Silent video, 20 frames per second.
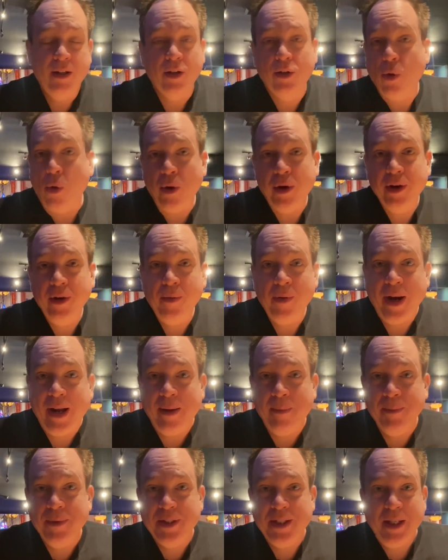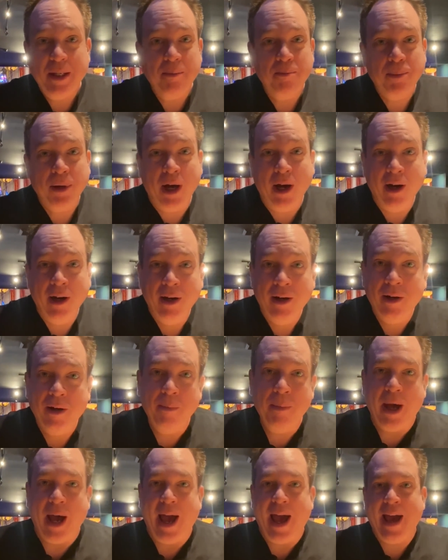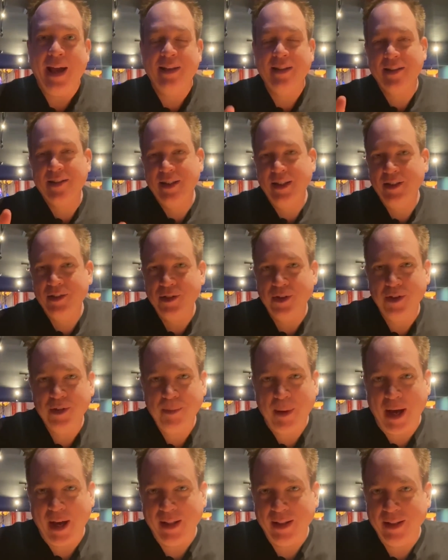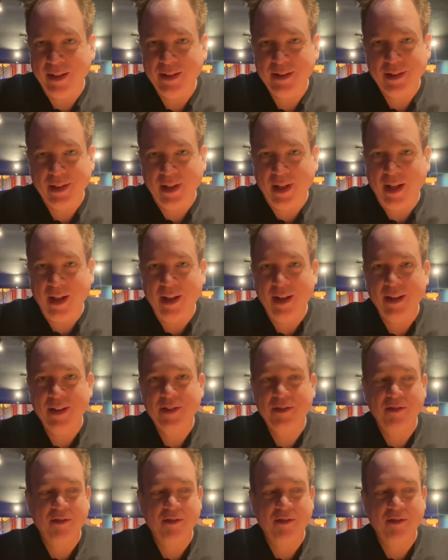Gordon Ramsay Pub at Caesars Palace, Las